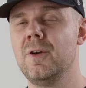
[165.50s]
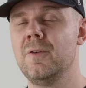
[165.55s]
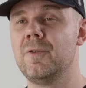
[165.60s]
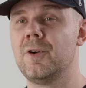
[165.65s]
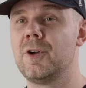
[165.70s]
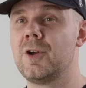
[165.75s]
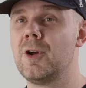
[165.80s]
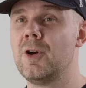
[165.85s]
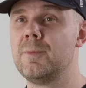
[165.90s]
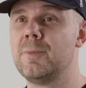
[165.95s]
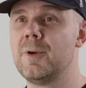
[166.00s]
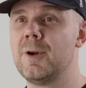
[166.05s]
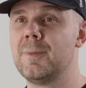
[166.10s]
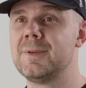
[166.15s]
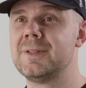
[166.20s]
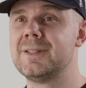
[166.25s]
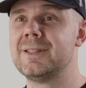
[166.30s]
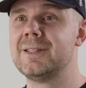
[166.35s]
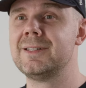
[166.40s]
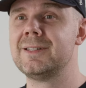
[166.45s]
For code
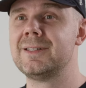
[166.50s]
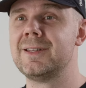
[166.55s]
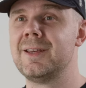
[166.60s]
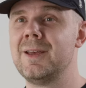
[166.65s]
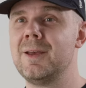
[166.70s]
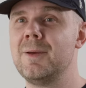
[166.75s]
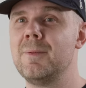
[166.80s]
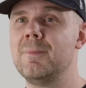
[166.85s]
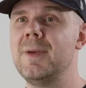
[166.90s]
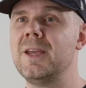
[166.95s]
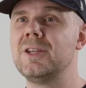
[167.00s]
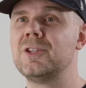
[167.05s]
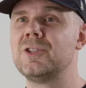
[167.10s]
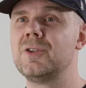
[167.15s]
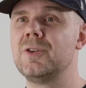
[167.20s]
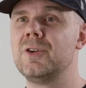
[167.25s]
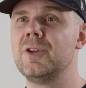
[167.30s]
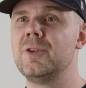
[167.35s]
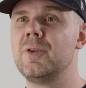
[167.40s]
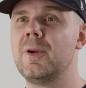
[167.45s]
purposes, make
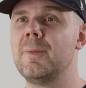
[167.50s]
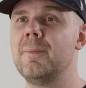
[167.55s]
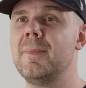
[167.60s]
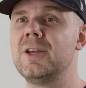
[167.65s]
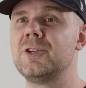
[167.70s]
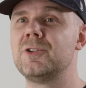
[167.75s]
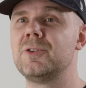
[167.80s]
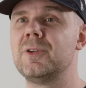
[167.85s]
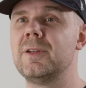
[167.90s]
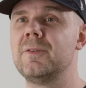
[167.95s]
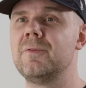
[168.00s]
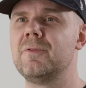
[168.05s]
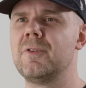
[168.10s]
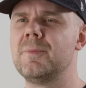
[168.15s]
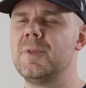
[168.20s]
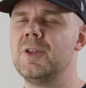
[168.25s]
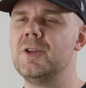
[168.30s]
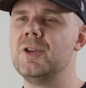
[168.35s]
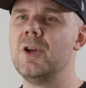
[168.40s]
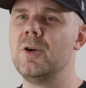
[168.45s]
sure you are measuring
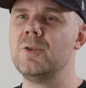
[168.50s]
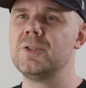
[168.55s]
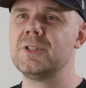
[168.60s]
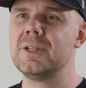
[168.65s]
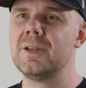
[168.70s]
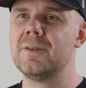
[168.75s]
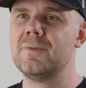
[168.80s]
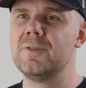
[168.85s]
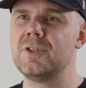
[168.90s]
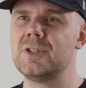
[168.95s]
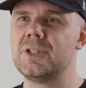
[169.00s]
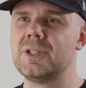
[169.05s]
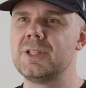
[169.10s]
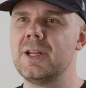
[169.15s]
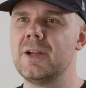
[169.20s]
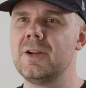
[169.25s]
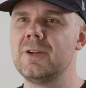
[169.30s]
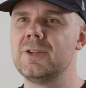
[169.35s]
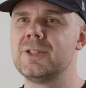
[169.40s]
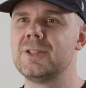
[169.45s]
from the nosing of your
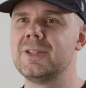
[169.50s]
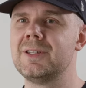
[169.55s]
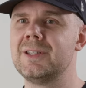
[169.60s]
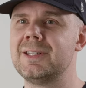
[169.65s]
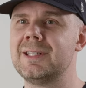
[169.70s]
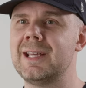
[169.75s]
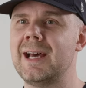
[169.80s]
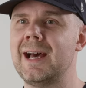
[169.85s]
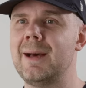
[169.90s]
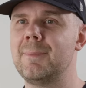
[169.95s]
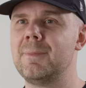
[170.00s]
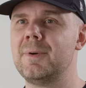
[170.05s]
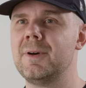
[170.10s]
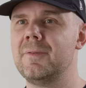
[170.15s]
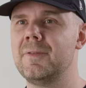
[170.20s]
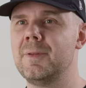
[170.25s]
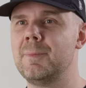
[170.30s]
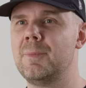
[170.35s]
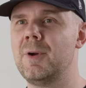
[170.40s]
stairs to the top of the